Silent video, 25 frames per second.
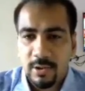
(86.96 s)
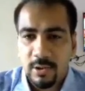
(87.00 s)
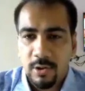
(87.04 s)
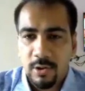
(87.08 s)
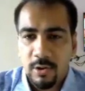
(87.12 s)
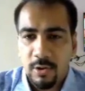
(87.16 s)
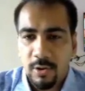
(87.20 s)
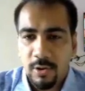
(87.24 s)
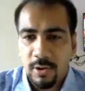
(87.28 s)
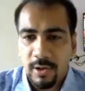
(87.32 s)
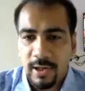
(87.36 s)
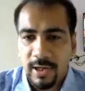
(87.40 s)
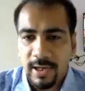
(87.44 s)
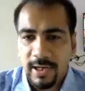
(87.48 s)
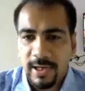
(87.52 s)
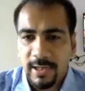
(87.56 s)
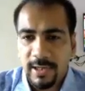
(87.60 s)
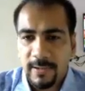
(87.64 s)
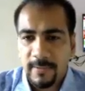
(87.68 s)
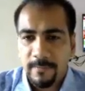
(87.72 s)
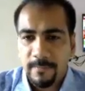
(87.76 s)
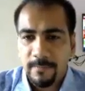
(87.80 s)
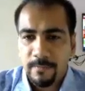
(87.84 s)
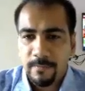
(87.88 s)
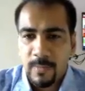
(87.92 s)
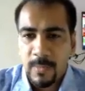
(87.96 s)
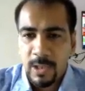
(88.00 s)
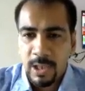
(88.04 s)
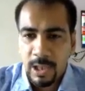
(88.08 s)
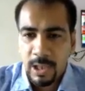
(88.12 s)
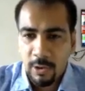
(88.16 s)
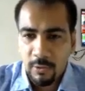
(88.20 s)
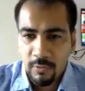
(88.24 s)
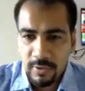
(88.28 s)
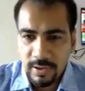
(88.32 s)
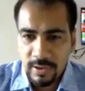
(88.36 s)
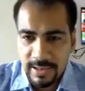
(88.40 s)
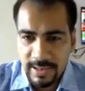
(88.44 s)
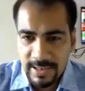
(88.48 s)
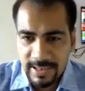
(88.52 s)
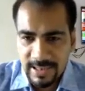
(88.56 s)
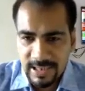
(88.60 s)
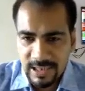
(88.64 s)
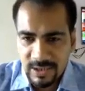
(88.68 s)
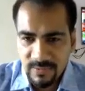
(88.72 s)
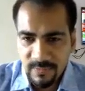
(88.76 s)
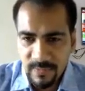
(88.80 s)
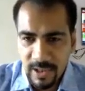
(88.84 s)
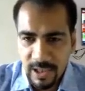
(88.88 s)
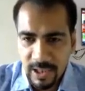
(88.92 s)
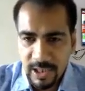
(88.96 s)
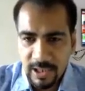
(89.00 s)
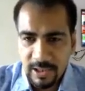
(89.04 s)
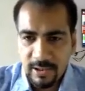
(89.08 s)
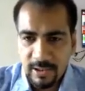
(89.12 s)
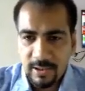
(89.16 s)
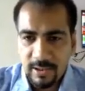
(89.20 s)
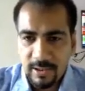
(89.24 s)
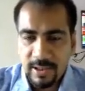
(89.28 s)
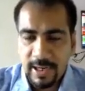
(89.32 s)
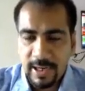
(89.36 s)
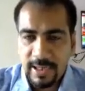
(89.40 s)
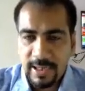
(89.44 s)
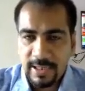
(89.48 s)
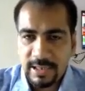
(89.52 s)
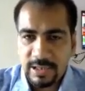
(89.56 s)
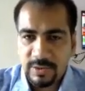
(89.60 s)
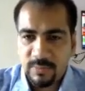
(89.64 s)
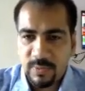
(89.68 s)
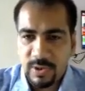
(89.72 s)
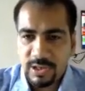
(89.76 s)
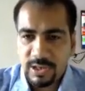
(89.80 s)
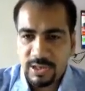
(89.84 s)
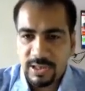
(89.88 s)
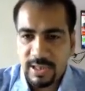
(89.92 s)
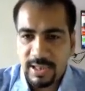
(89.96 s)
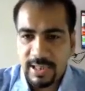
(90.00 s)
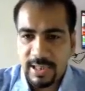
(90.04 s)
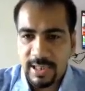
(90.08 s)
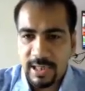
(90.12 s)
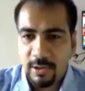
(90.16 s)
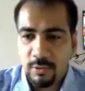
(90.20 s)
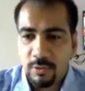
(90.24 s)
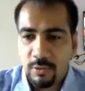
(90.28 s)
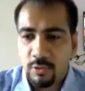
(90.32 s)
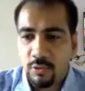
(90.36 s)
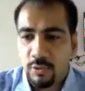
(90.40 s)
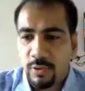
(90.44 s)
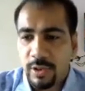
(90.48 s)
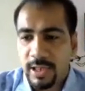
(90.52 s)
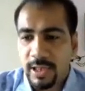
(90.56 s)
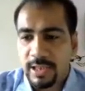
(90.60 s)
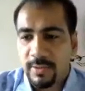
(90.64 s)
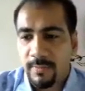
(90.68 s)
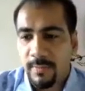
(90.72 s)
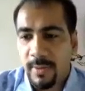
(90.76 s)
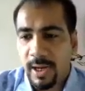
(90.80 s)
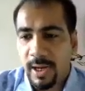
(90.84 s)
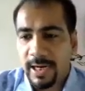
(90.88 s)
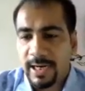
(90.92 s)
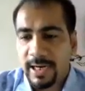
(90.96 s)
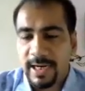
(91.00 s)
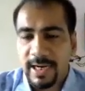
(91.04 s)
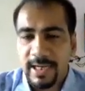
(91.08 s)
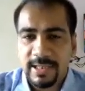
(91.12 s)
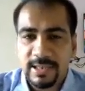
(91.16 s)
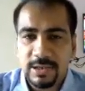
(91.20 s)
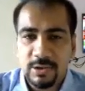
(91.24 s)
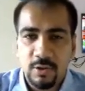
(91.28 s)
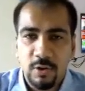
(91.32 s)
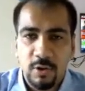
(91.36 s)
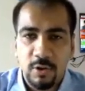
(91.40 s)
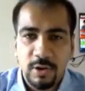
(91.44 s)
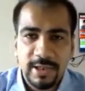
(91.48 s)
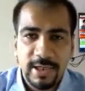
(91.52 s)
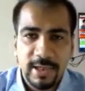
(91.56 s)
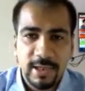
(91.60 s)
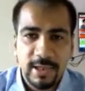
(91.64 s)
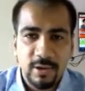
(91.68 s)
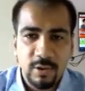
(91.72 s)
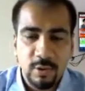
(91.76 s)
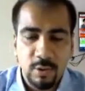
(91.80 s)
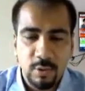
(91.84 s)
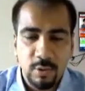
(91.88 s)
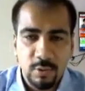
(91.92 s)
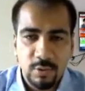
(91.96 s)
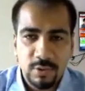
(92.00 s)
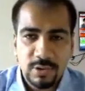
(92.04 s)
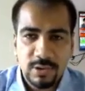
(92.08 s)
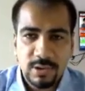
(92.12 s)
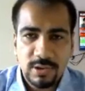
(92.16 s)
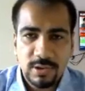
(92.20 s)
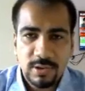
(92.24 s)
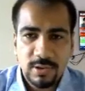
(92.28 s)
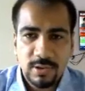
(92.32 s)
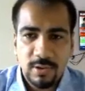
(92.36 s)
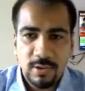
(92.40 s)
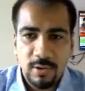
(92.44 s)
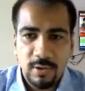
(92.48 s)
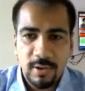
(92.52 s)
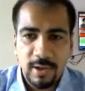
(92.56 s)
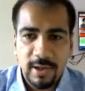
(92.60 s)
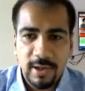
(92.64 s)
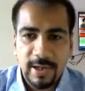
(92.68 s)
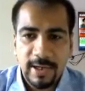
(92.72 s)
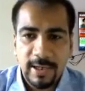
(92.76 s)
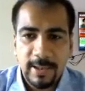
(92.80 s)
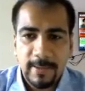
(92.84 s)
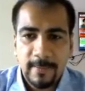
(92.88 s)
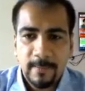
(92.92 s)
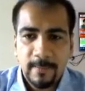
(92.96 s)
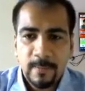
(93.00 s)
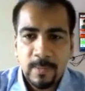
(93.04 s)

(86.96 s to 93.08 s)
All right. Now, this particular candle, especially now today, the market has not yet closed. All right.